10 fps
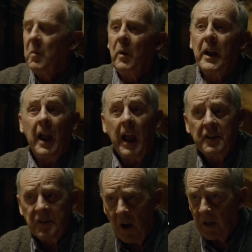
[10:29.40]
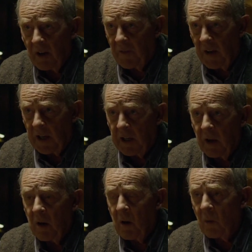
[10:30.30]
The chaplain further
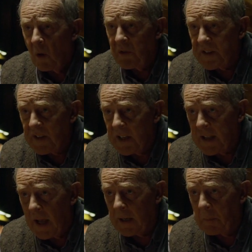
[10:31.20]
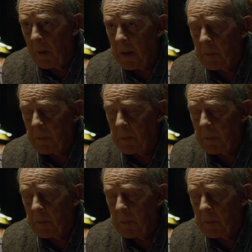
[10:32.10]
explains about a ritual to welcome the